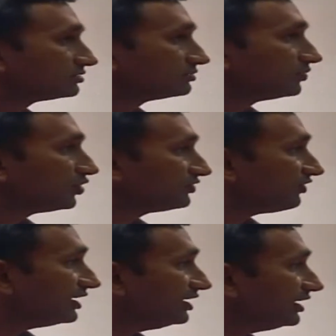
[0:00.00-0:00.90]
both
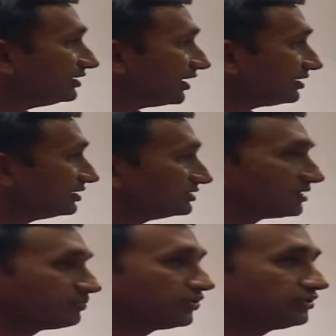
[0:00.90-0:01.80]
funding and technical
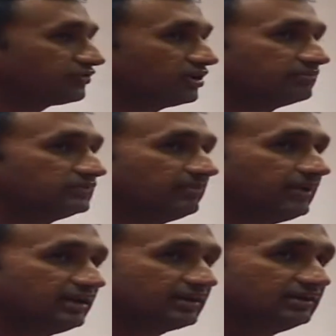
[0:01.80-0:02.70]
support from the
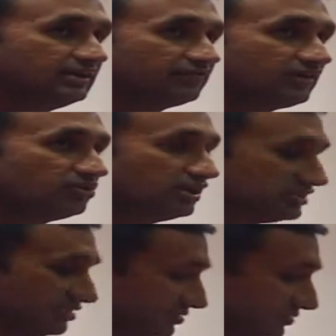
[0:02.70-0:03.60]
American India Foundation.